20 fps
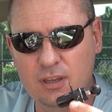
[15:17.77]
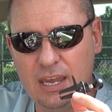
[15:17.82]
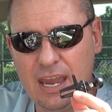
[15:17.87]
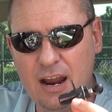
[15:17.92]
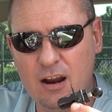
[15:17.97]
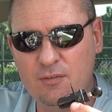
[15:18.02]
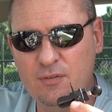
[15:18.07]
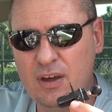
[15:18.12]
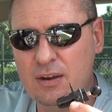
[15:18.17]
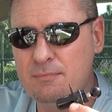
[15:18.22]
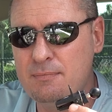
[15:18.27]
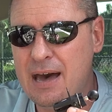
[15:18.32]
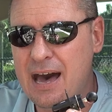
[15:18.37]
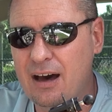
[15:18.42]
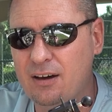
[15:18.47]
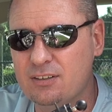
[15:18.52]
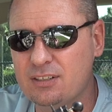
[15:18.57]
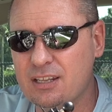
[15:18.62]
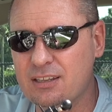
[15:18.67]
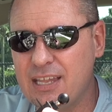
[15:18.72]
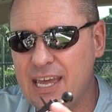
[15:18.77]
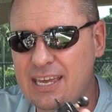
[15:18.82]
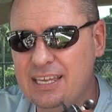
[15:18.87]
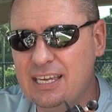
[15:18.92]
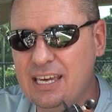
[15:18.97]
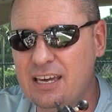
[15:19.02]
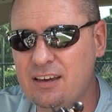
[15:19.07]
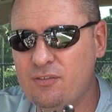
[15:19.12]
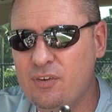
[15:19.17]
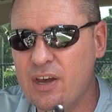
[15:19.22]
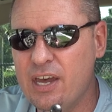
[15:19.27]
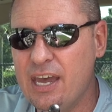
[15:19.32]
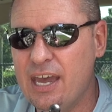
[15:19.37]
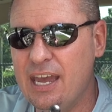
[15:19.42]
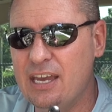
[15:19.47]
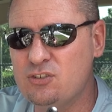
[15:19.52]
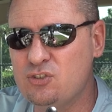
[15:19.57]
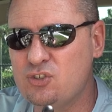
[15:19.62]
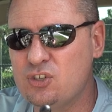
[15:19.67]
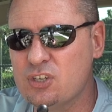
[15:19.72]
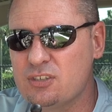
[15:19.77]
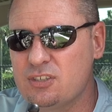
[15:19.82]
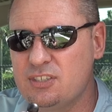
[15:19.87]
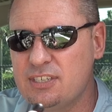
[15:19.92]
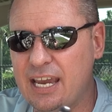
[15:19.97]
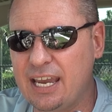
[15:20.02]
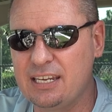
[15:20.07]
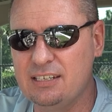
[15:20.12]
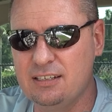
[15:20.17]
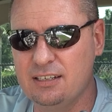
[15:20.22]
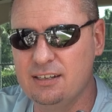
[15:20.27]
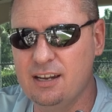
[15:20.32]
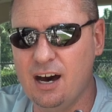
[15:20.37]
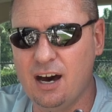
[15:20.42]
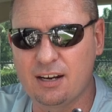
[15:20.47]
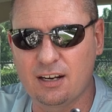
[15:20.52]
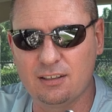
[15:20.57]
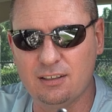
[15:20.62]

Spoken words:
The air vent mount that they give is just second to none.